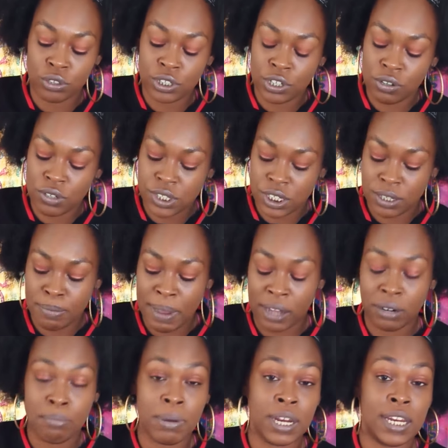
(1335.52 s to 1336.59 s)
on to the
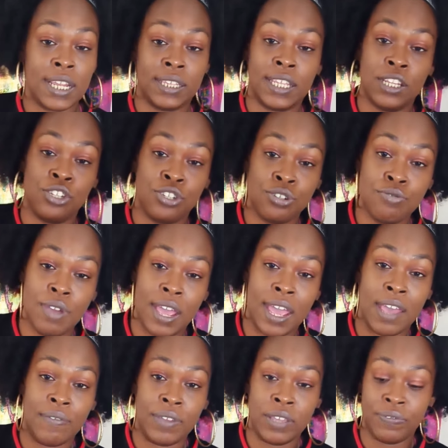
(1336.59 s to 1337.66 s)
amount of money that they do
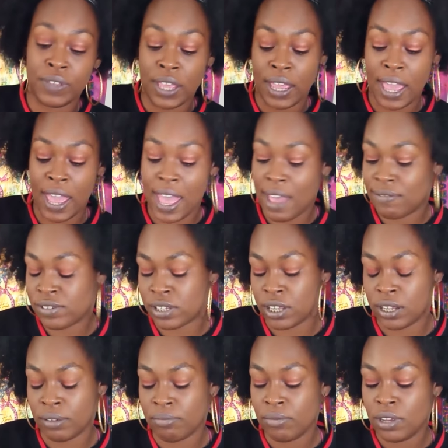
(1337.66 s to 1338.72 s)
have, if they have
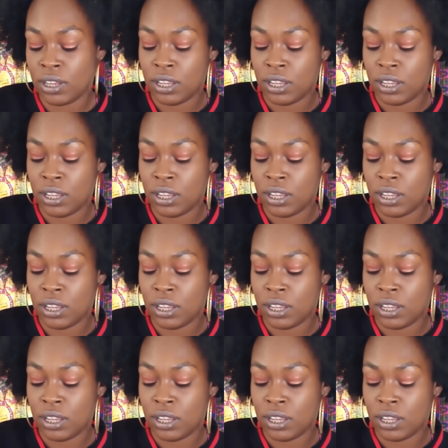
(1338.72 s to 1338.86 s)
some.